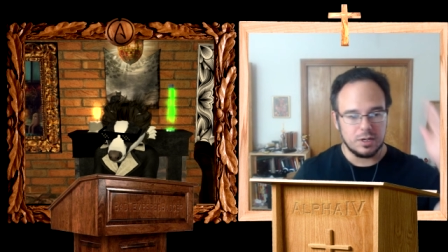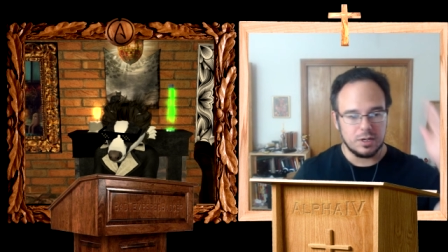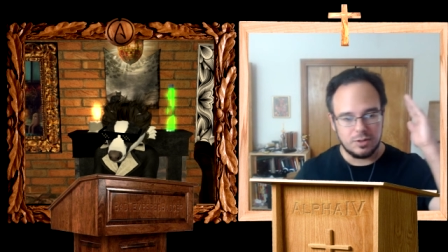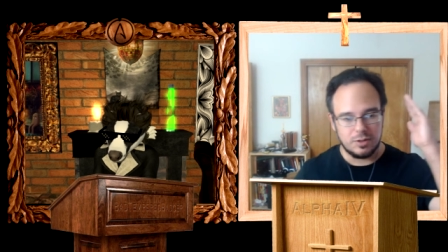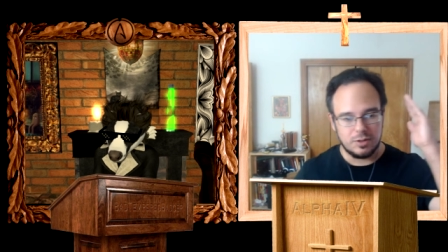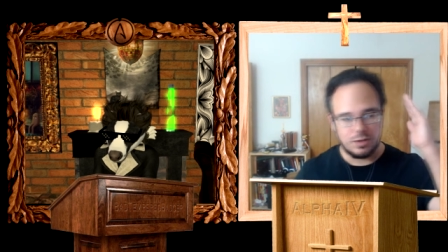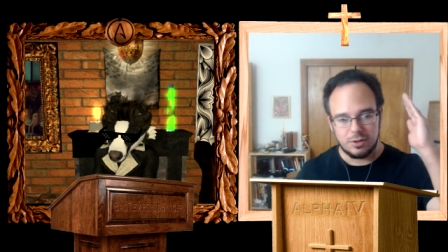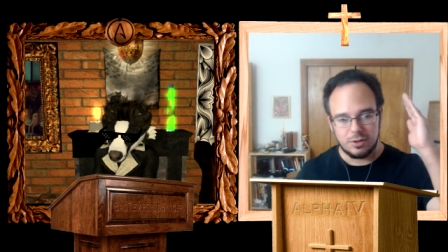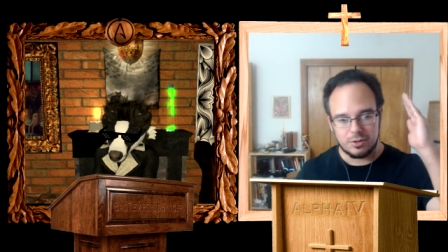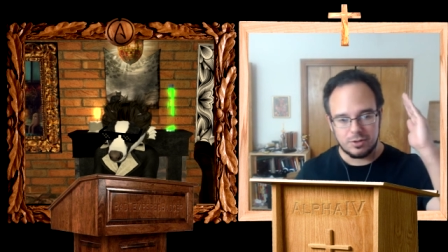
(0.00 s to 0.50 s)

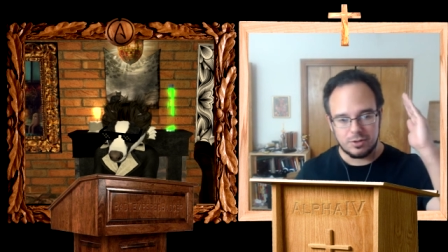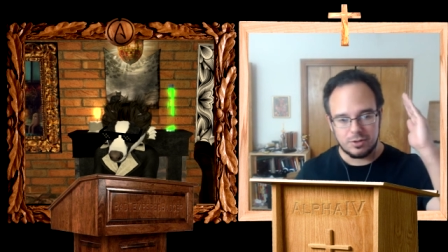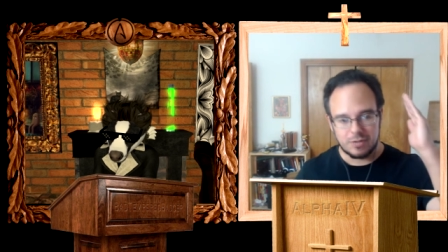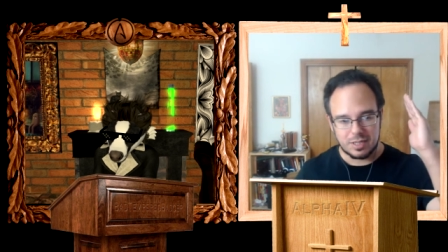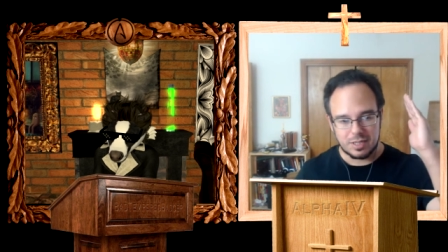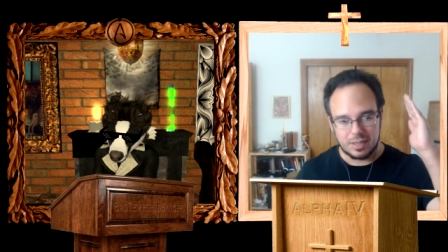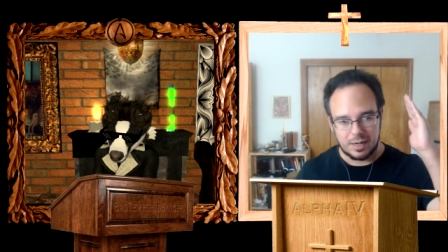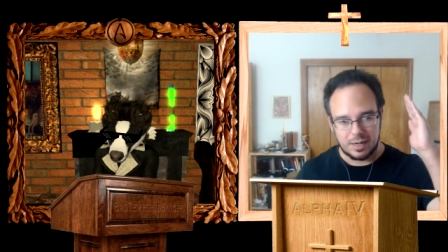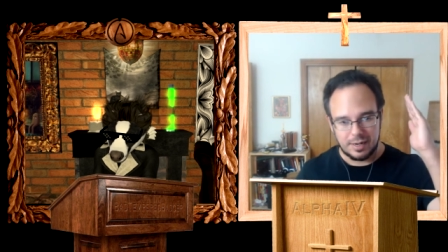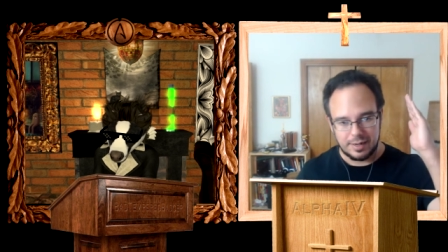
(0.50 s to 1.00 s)
the other
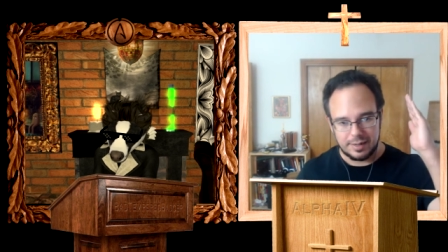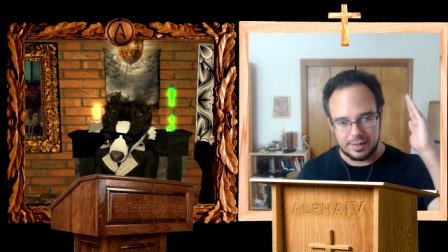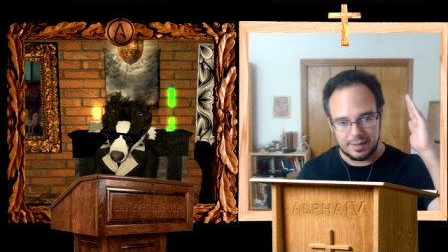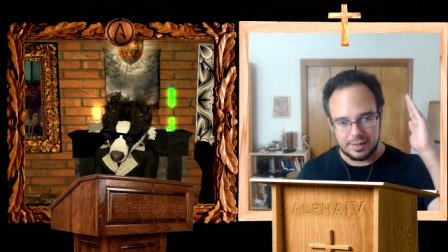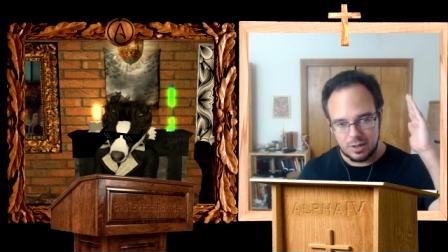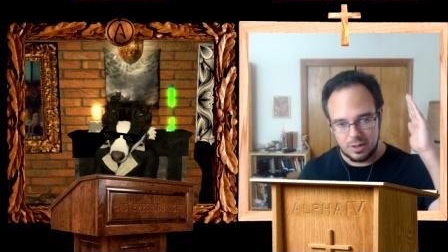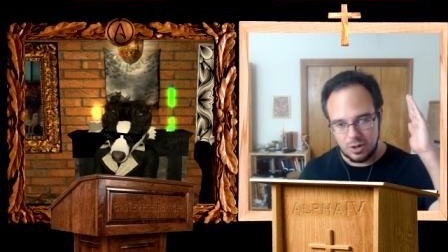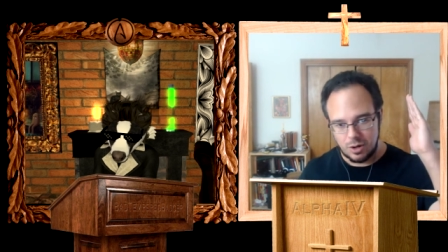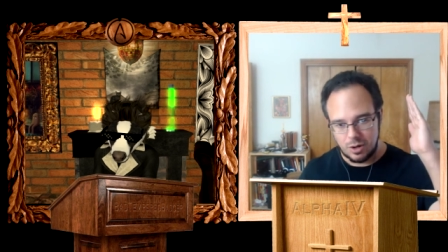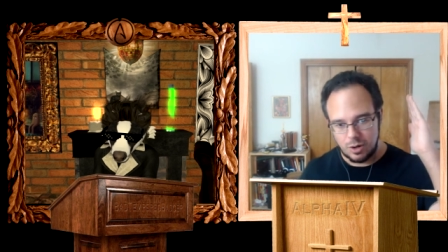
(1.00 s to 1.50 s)
side
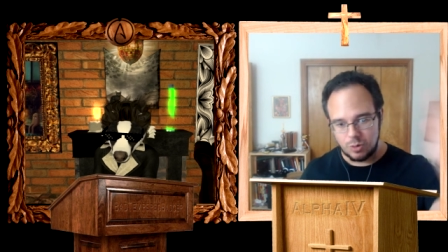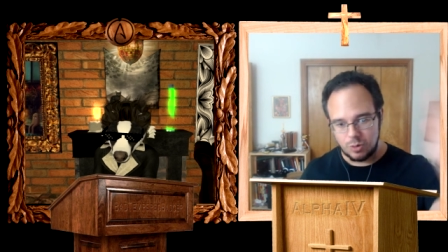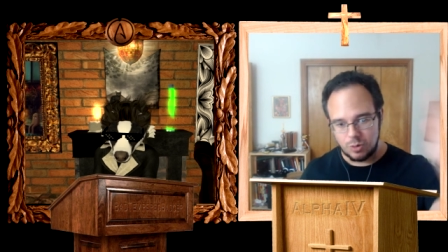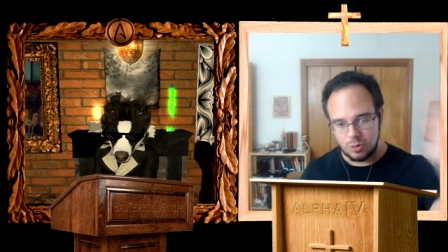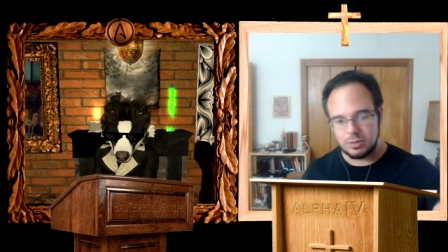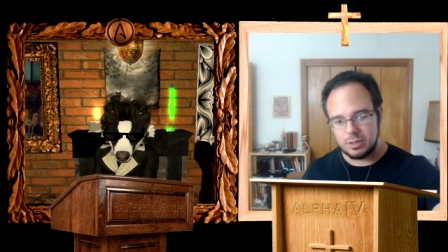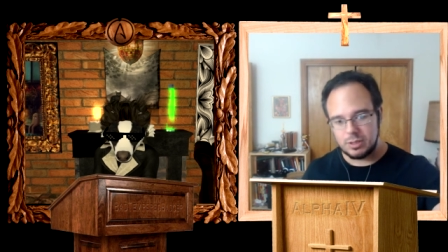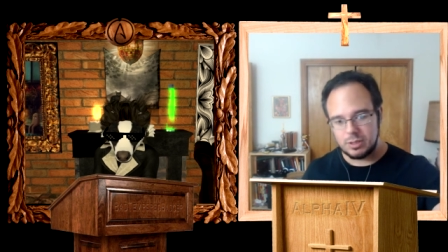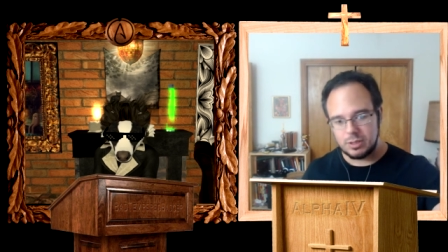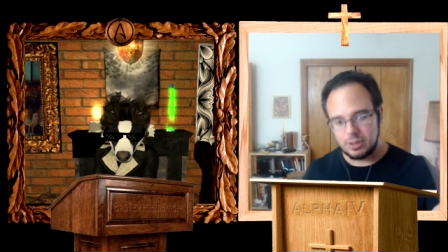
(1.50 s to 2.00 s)

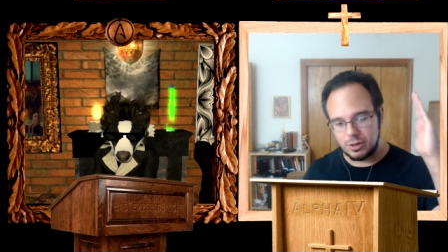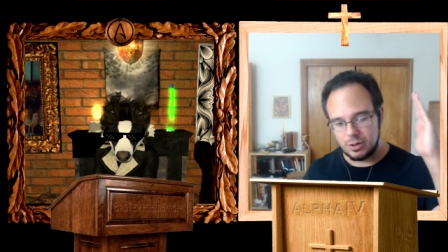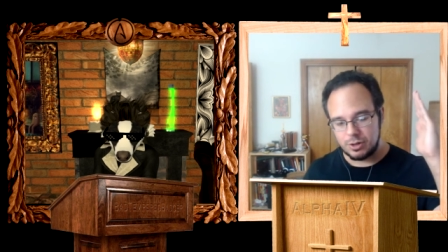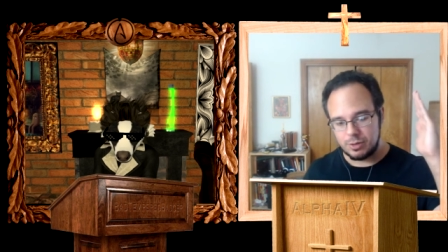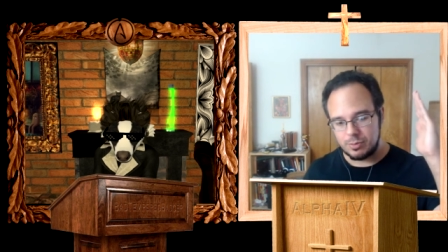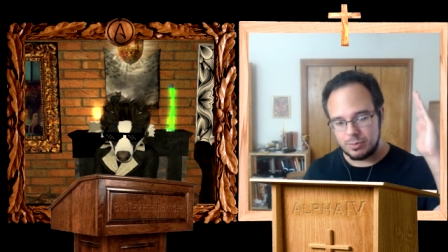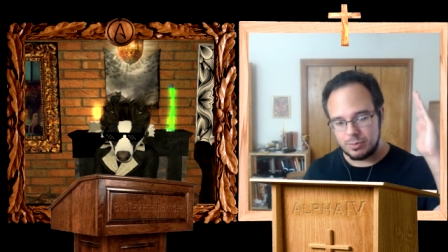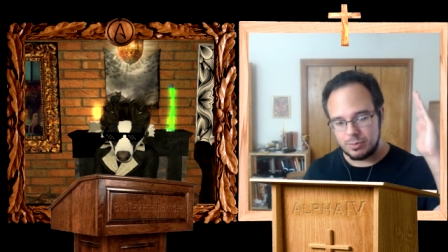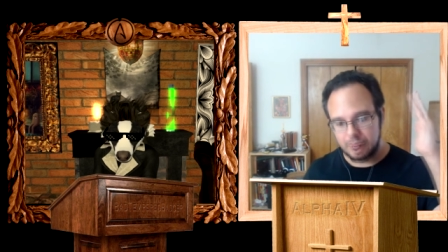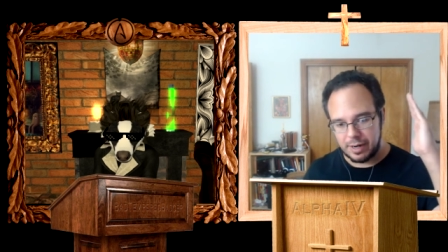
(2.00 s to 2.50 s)
only
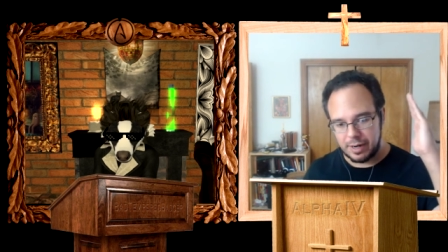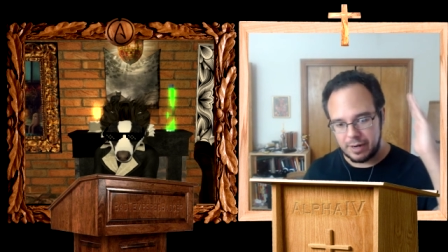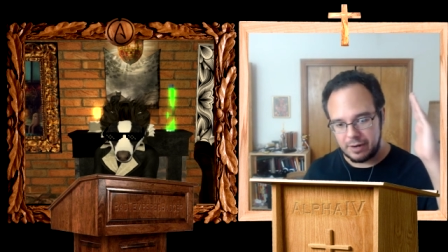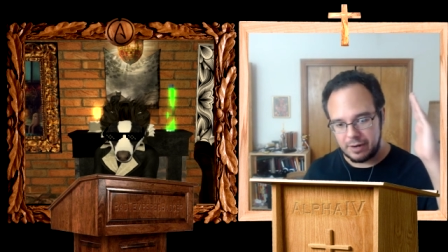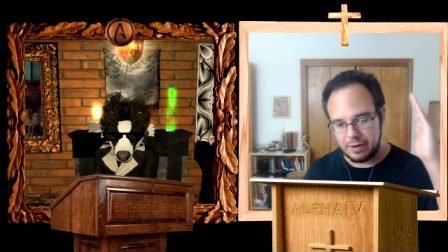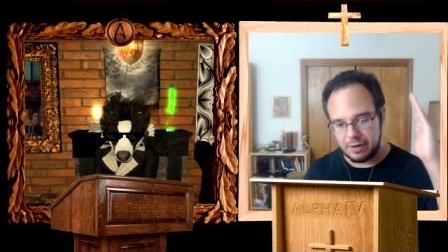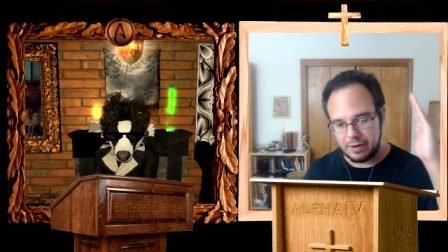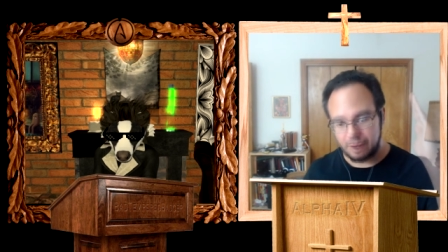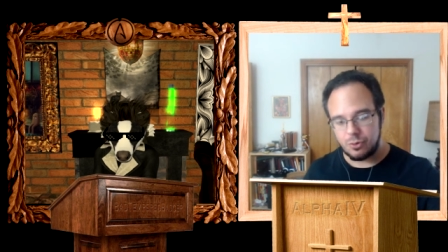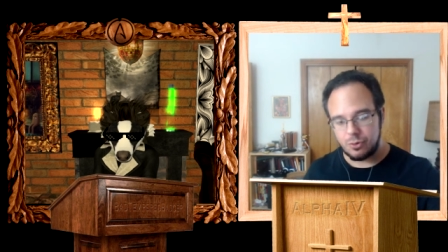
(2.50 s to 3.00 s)
heard
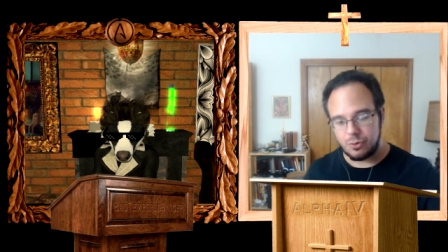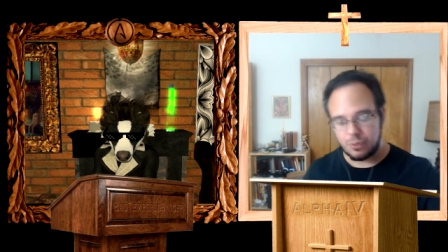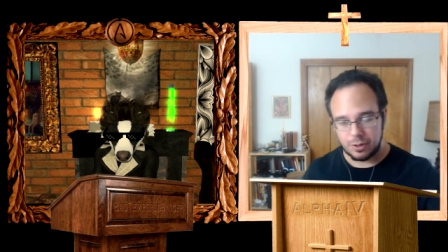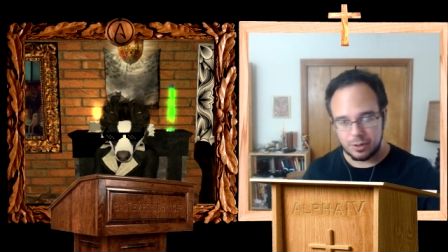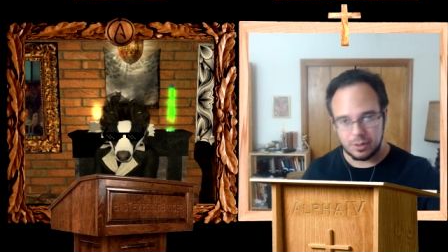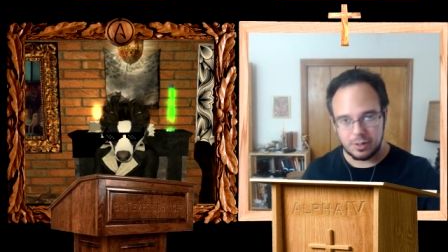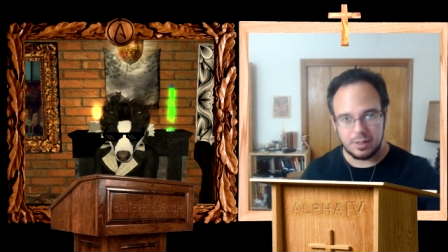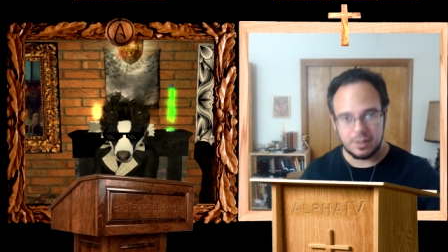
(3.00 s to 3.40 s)
praying for.